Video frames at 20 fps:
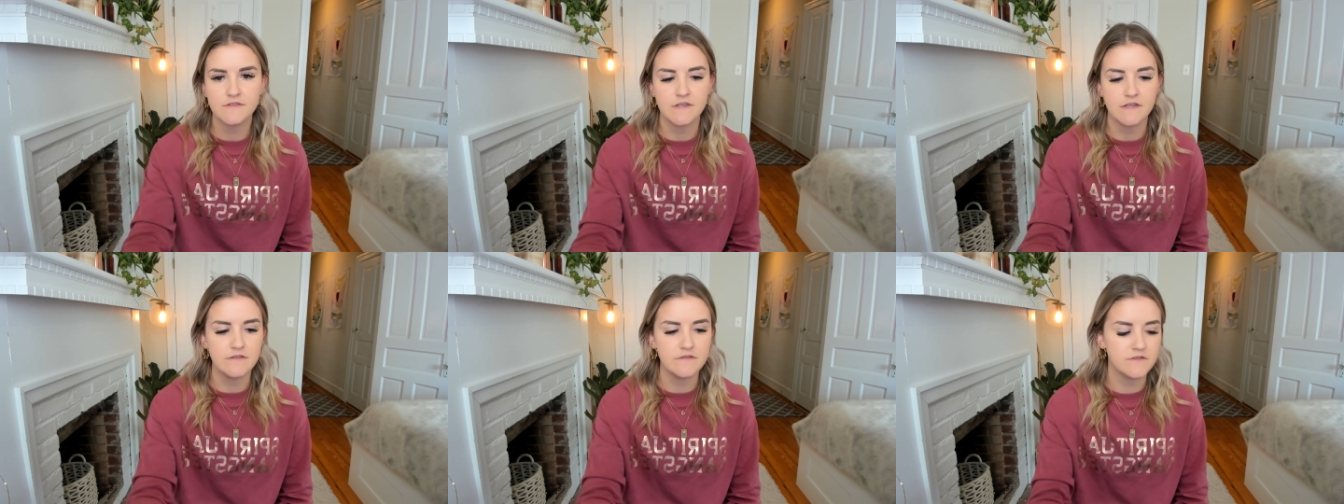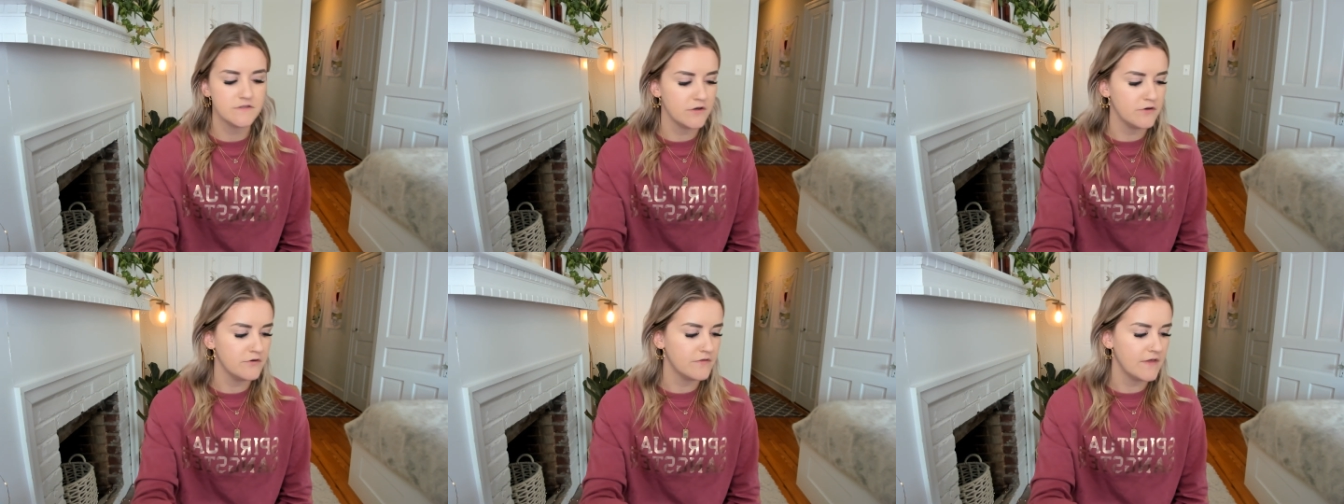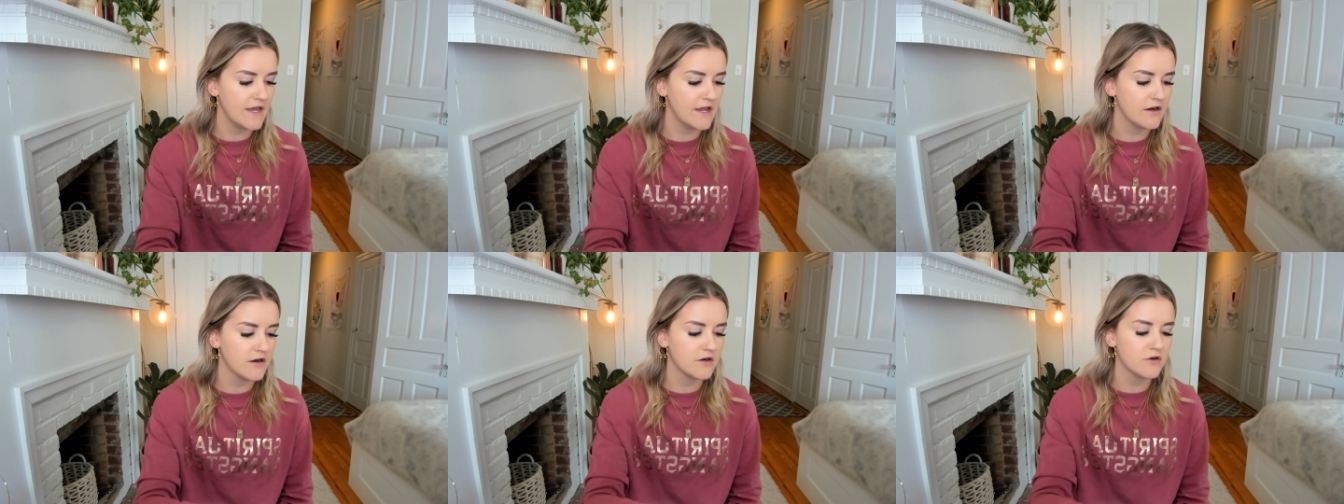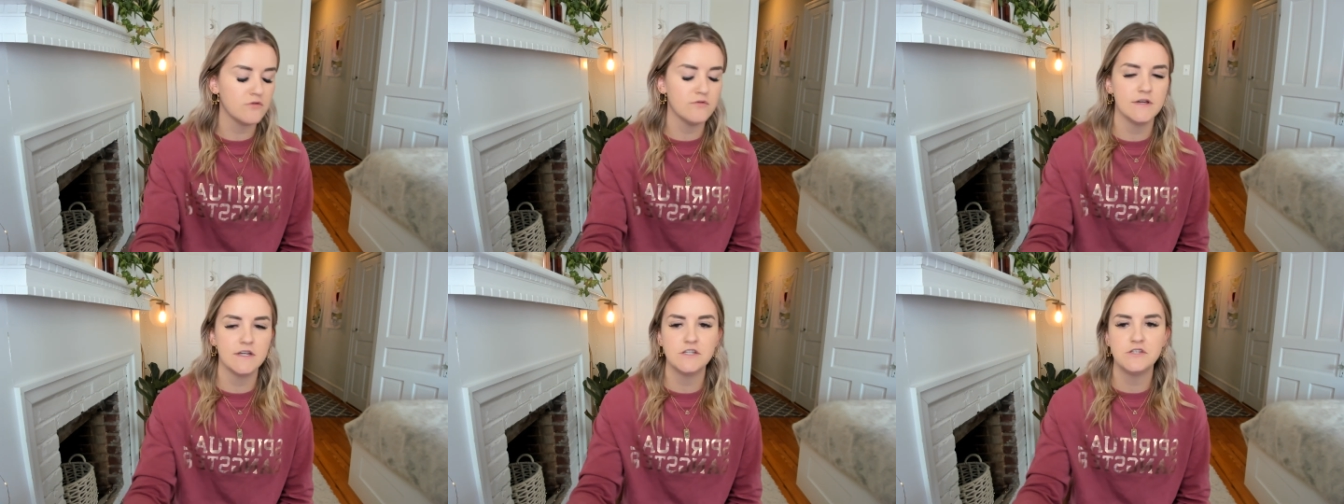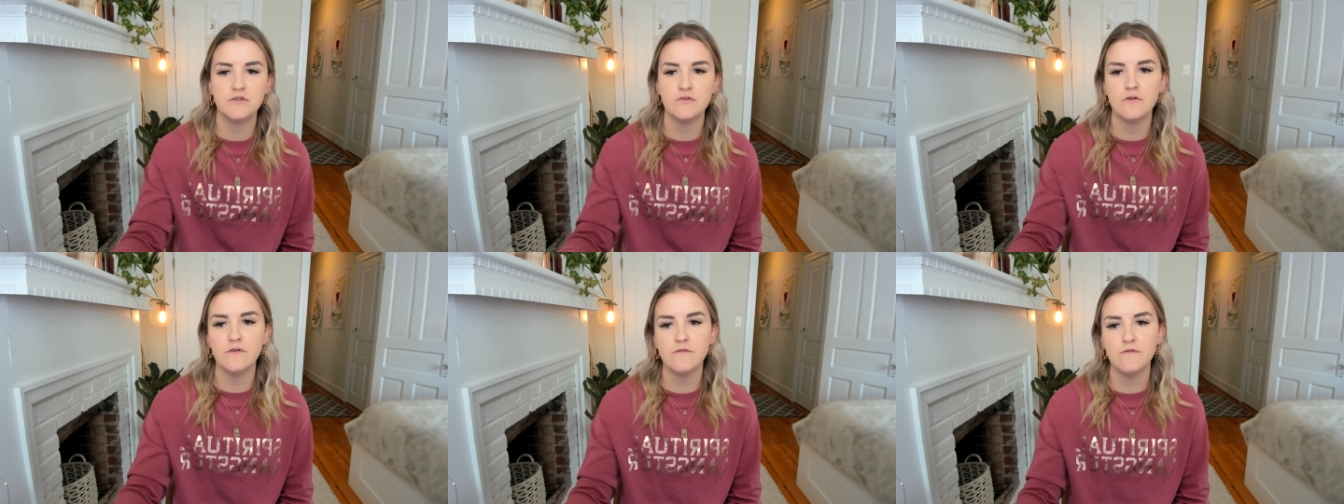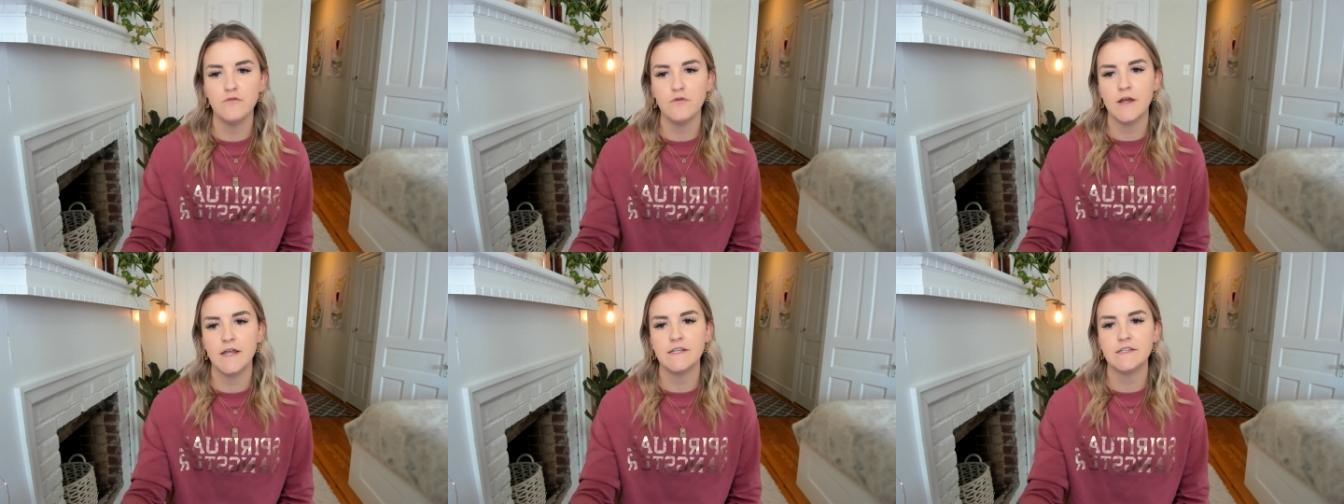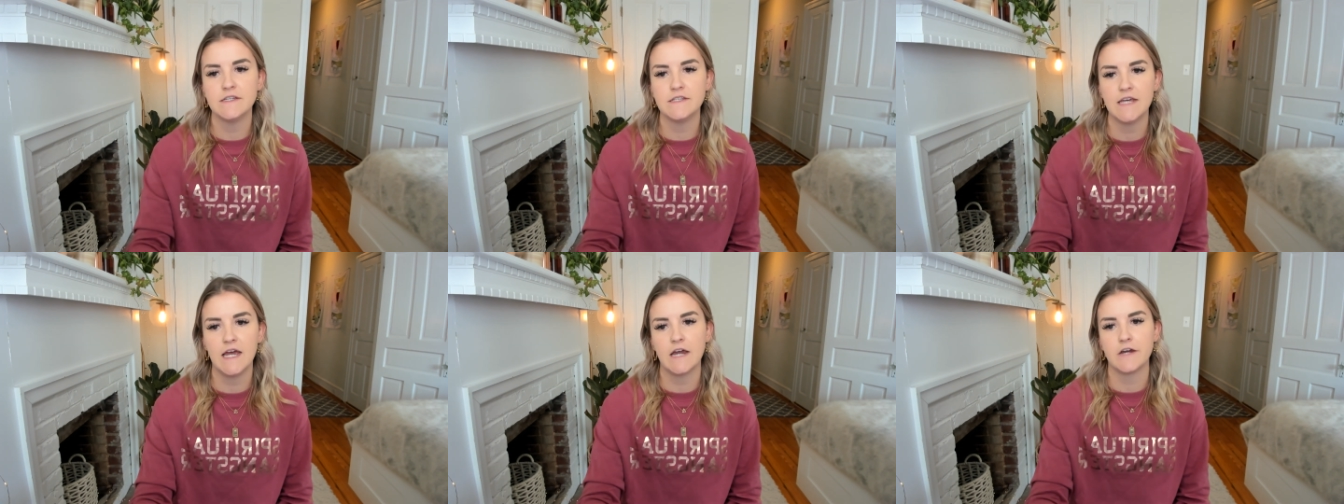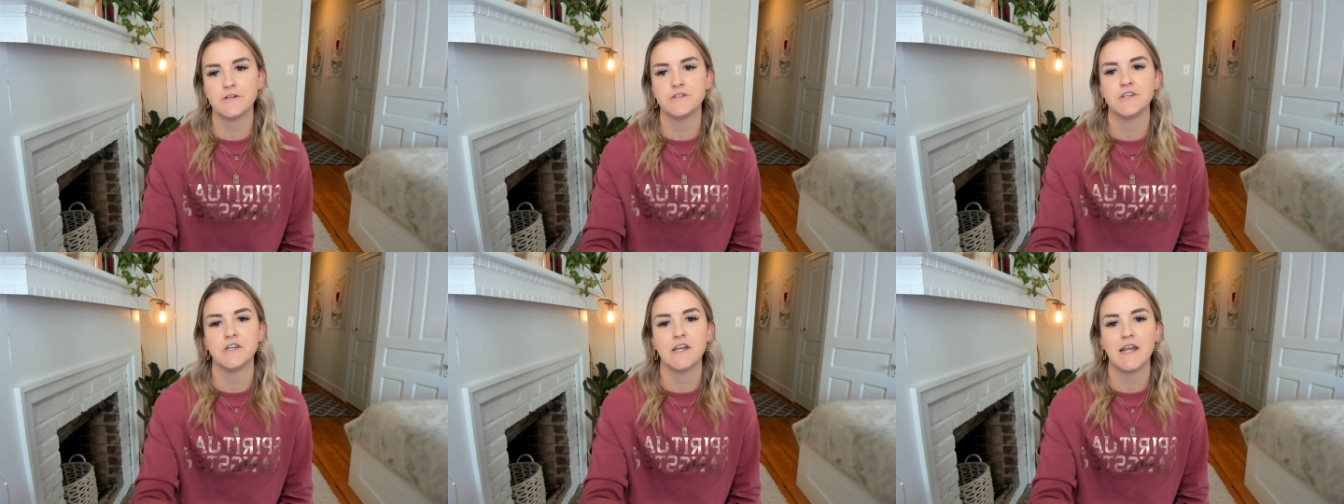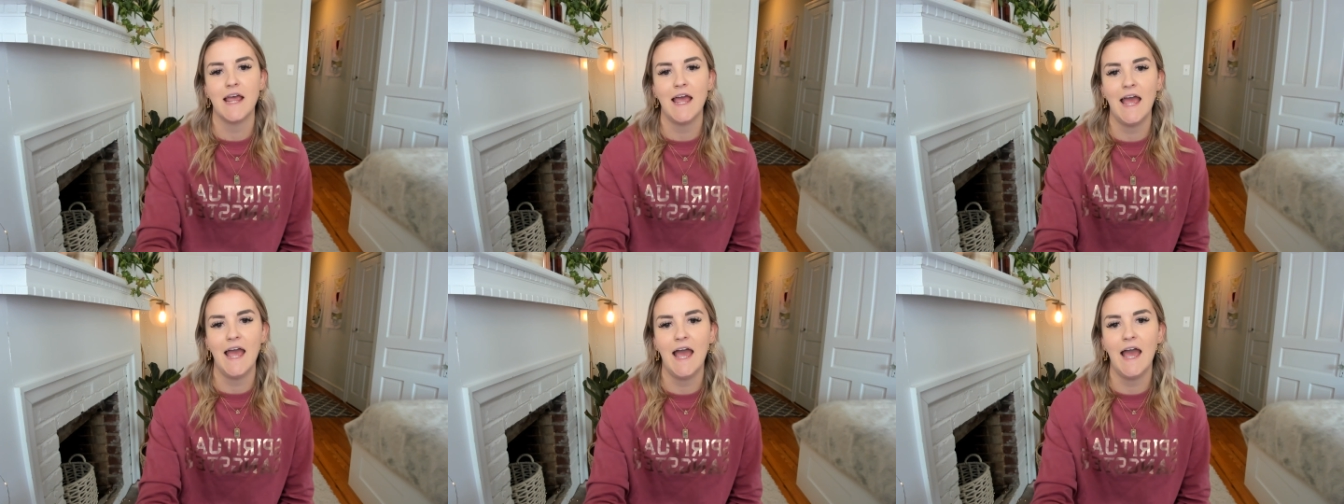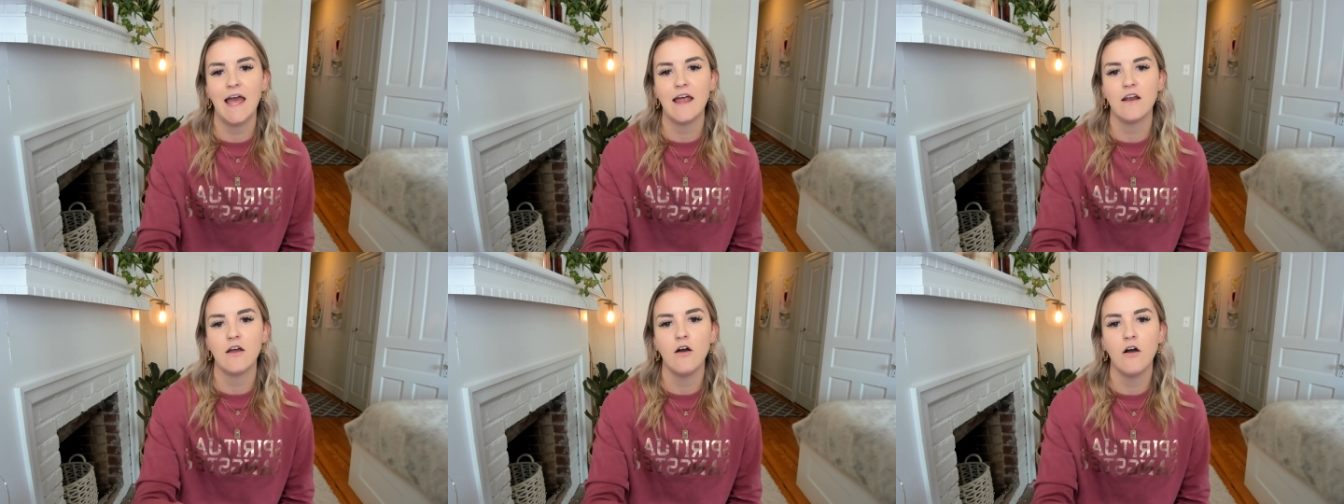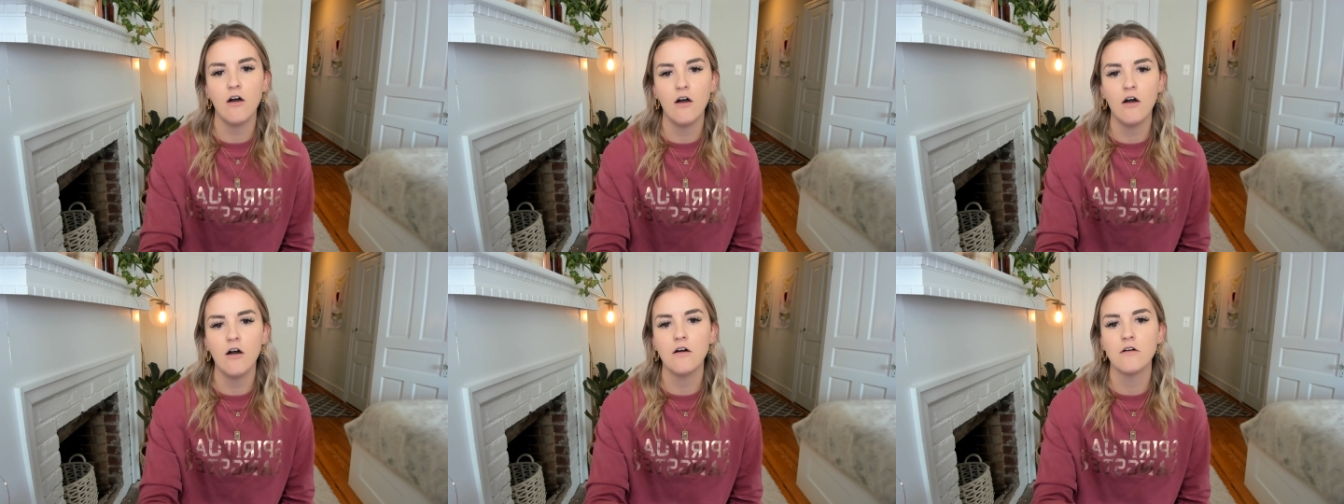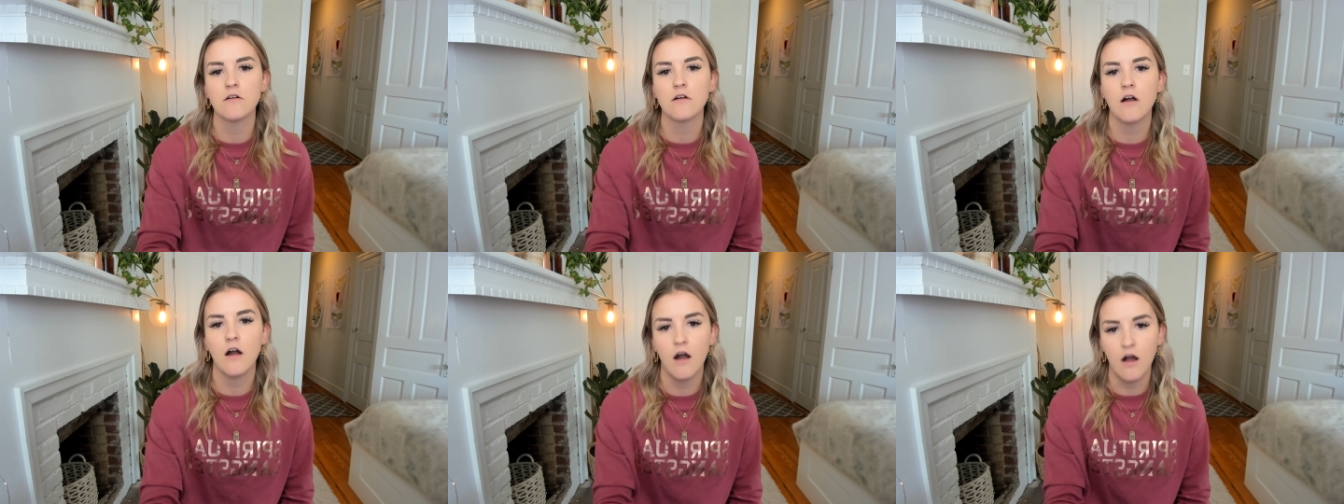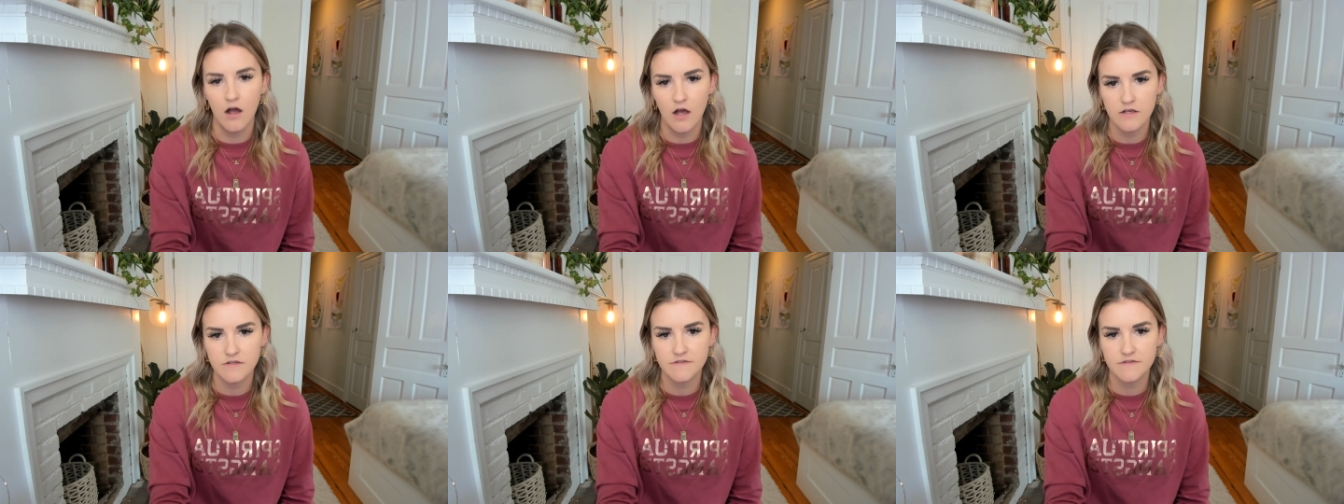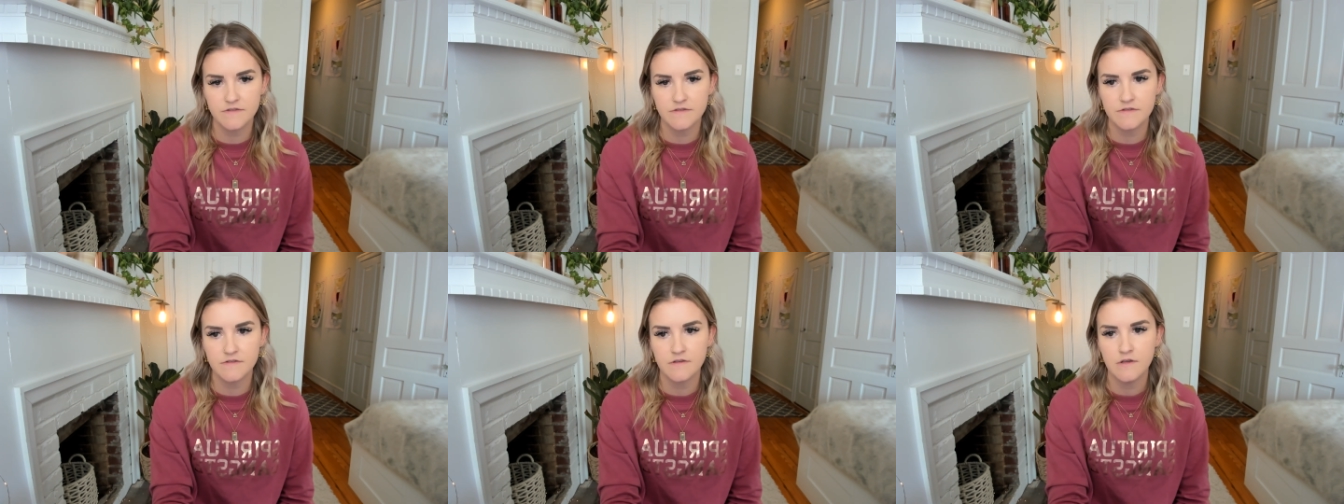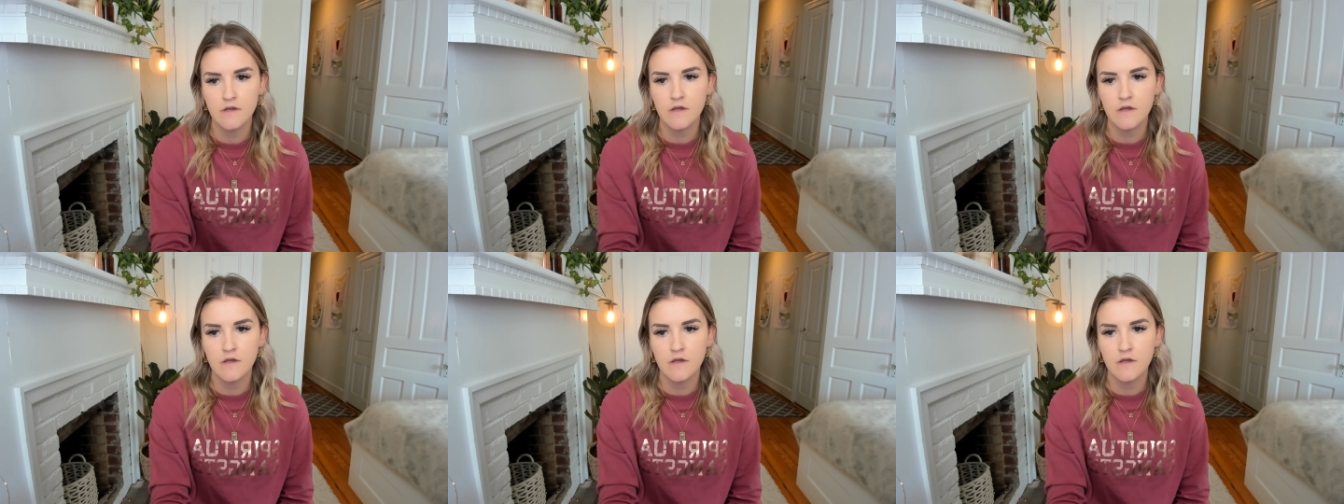And so they are going to avoid detection at all costs.